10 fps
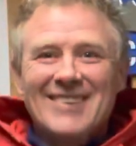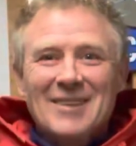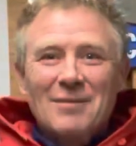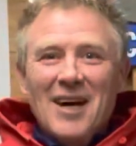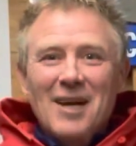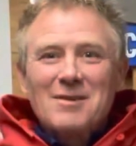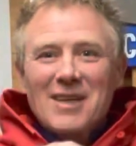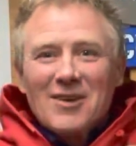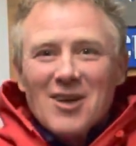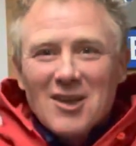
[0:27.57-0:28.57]
My name's
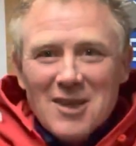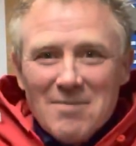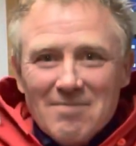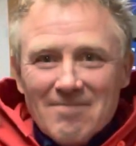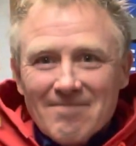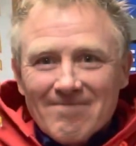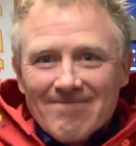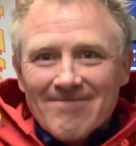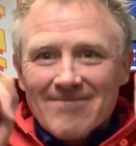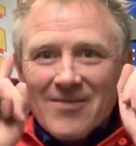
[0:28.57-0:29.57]
Neil Cotton,
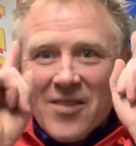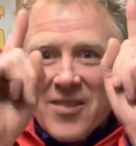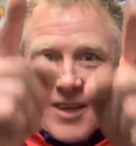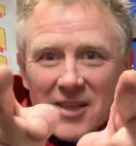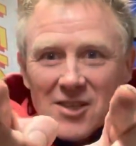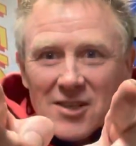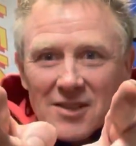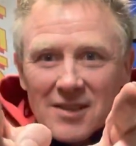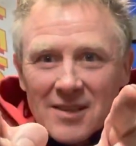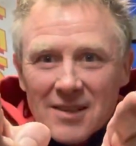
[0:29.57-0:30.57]
and this is
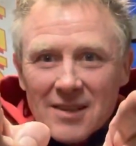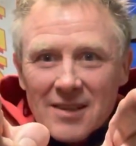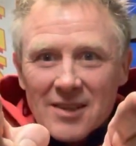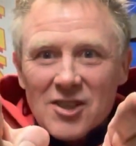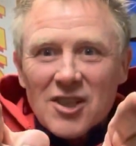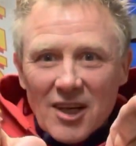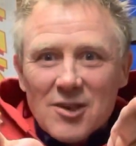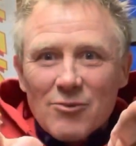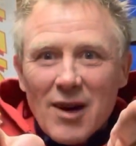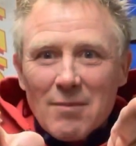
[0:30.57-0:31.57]
Chase the
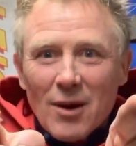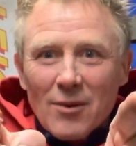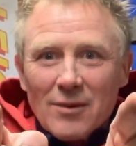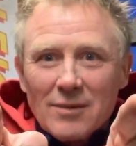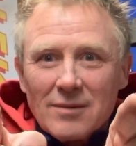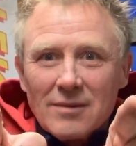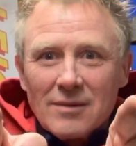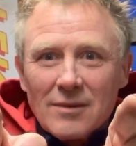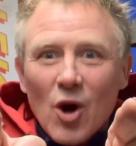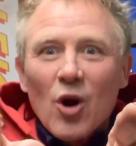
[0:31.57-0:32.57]
Rainbow.
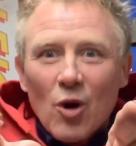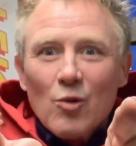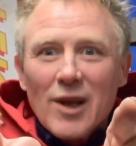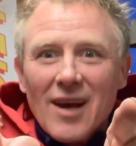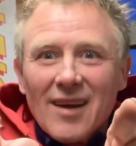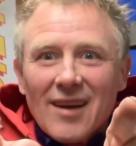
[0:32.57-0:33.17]
Oh yeah.